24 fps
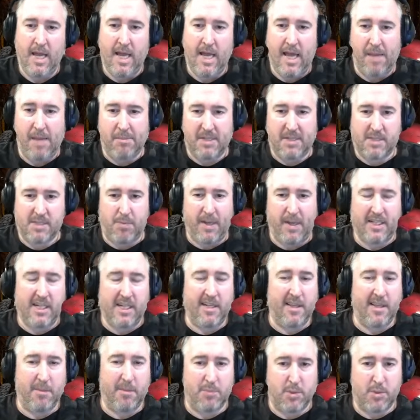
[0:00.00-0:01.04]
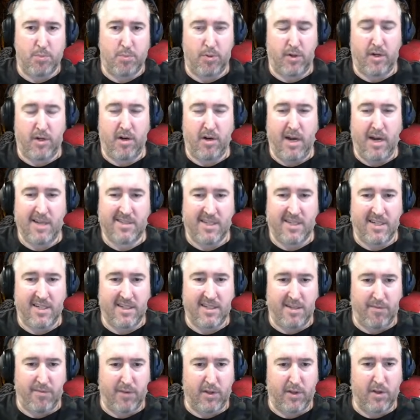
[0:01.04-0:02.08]
I'm expecting them to progress in
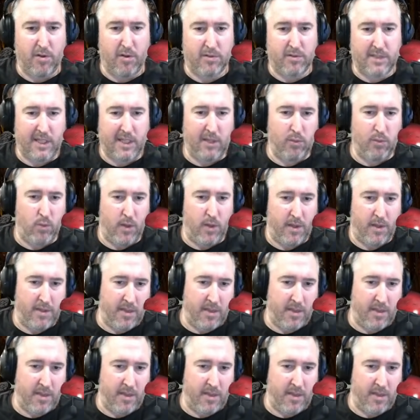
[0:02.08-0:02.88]
difficulty with